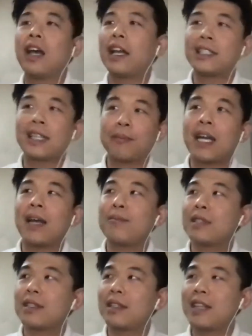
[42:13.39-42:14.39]
And
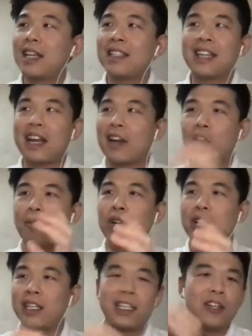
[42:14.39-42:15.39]
sometimes things that are not
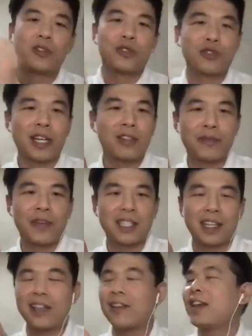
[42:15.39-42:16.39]
broken, he also tried to fix
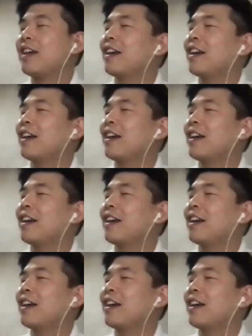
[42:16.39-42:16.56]
it.